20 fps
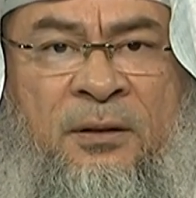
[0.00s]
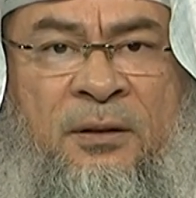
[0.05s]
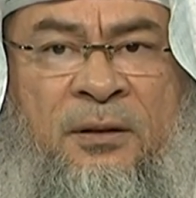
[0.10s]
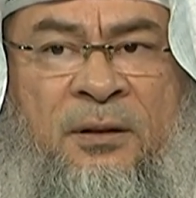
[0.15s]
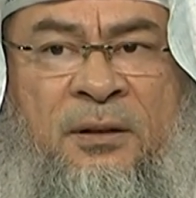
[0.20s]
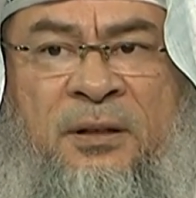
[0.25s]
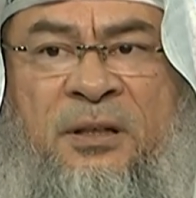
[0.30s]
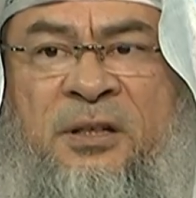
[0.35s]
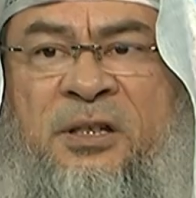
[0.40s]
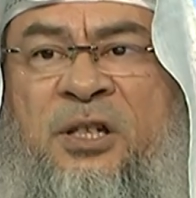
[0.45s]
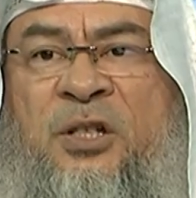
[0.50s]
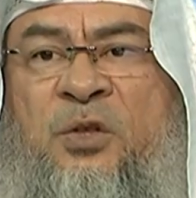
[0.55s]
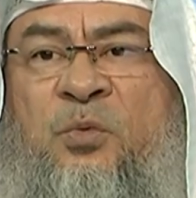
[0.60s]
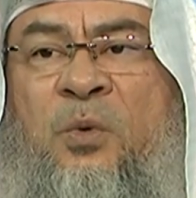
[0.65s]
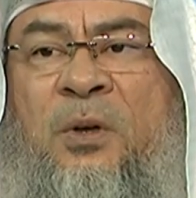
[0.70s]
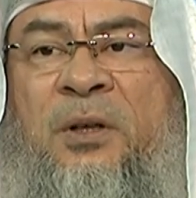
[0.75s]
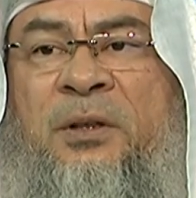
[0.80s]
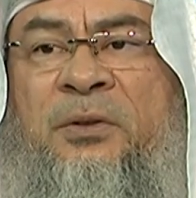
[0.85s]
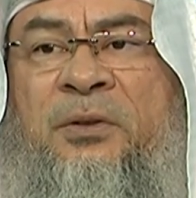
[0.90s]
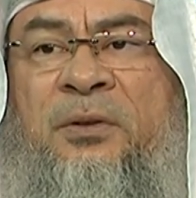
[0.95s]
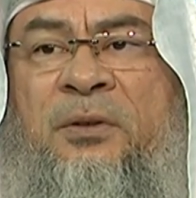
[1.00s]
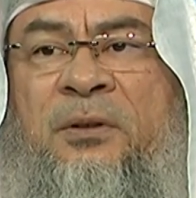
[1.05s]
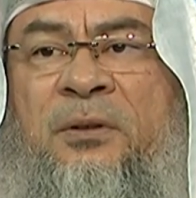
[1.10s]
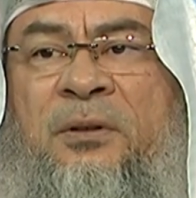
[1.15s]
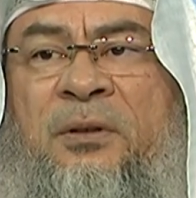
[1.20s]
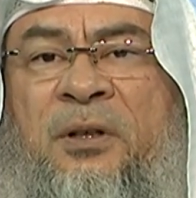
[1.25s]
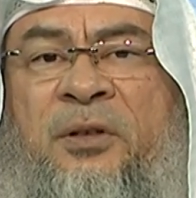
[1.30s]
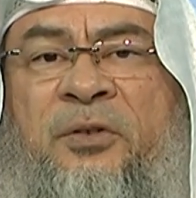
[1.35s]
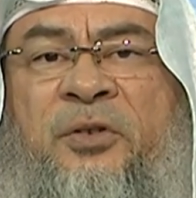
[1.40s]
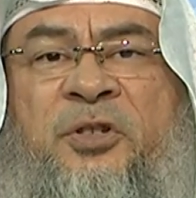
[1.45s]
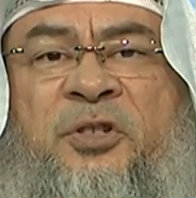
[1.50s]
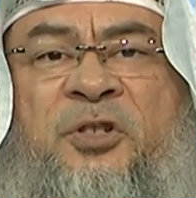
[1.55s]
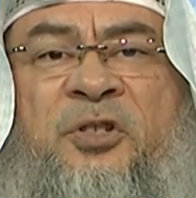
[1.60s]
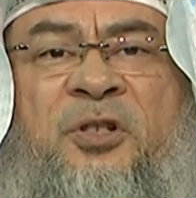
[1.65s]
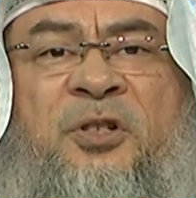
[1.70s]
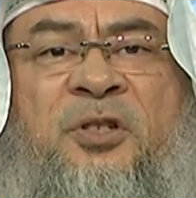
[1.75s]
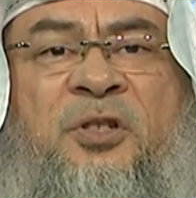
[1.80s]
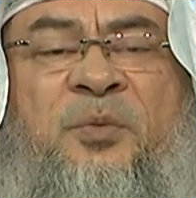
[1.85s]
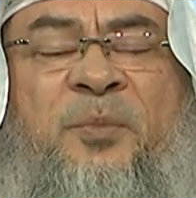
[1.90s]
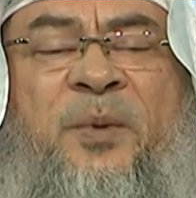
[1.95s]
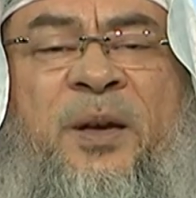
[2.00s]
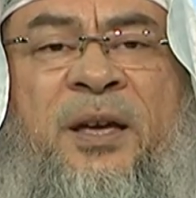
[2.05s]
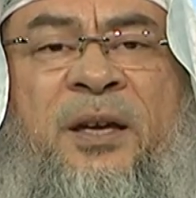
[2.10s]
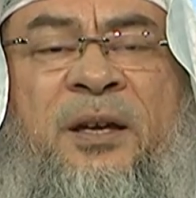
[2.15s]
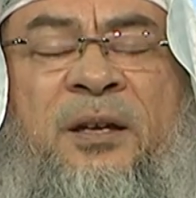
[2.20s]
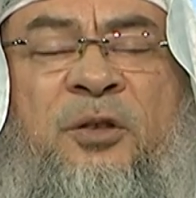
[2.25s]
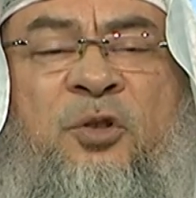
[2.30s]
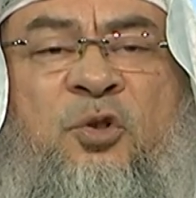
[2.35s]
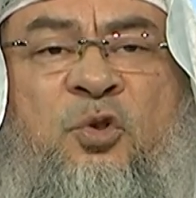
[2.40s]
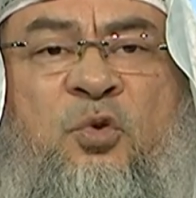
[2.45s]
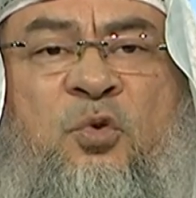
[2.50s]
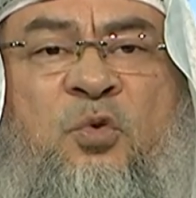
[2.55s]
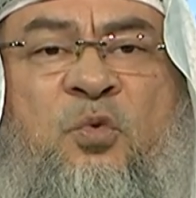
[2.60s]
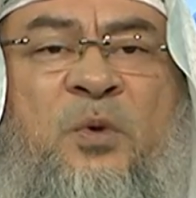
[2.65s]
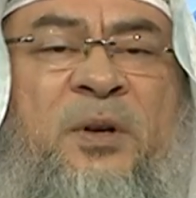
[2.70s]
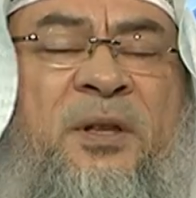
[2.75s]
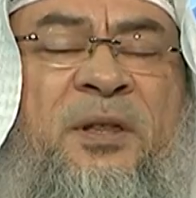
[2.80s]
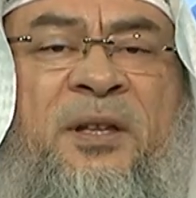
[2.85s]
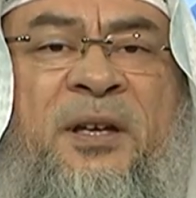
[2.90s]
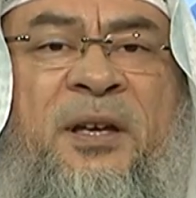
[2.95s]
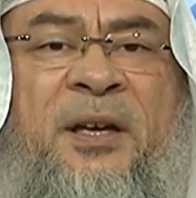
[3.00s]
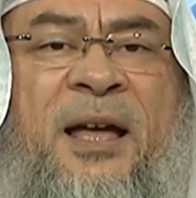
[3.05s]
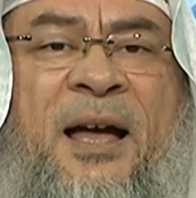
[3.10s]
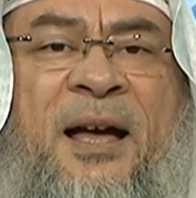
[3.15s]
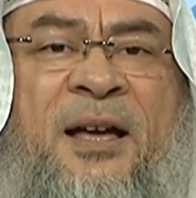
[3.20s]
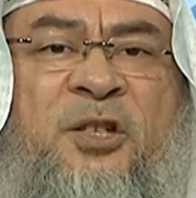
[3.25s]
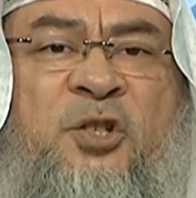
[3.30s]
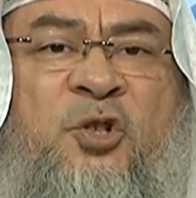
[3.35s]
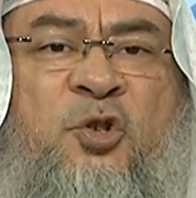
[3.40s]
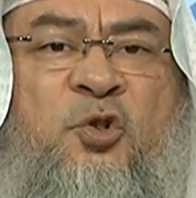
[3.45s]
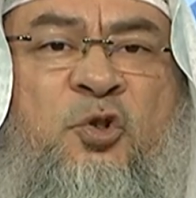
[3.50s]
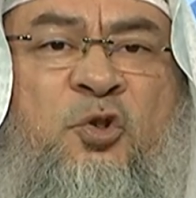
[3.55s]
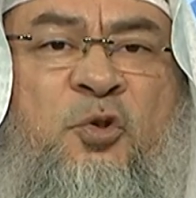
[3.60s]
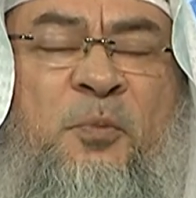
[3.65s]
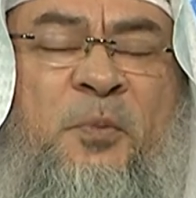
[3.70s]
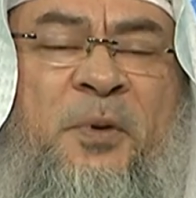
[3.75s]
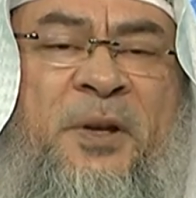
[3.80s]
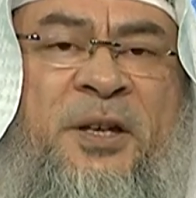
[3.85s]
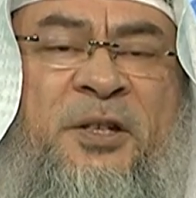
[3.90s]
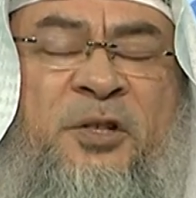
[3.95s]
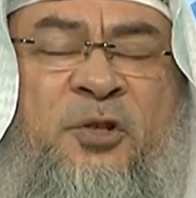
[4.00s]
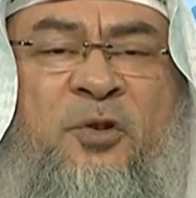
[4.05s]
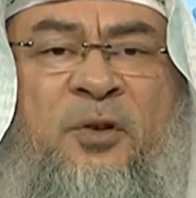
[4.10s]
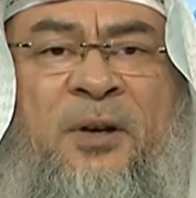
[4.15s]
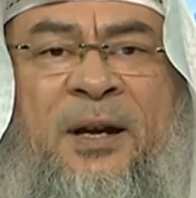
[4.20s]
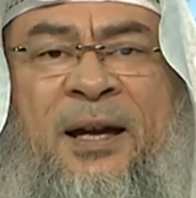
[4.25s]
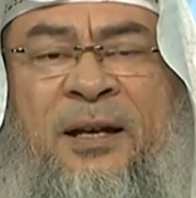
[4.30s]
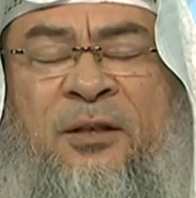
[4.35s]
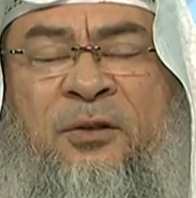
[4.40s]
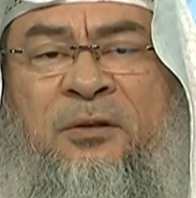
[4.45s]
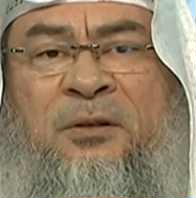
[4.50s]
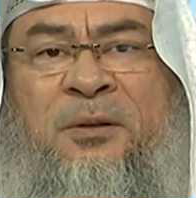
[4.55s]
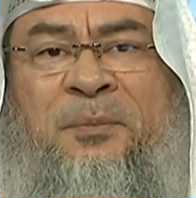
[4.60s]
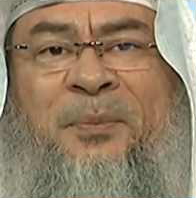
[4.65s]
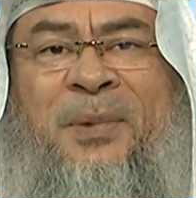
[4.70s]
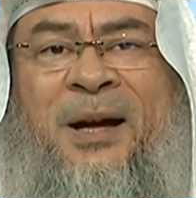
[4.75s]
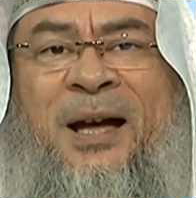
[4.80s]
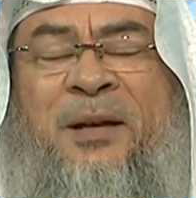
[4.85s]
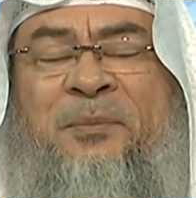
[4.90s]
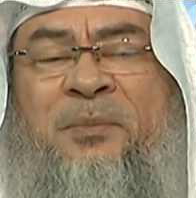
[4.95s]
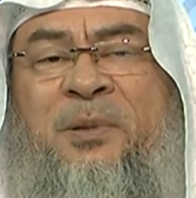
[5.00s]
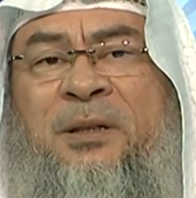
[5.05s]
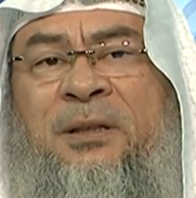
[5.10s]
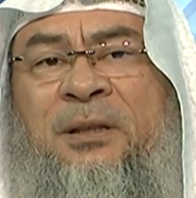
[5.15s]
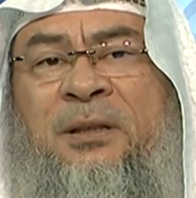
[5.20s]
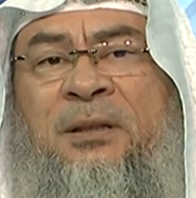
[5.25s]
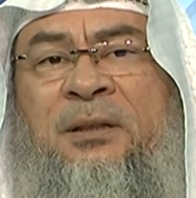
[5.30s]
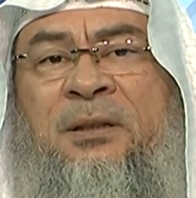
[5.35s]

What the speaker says: This is what the Christians may do when they ask you to place your hand on the Bible,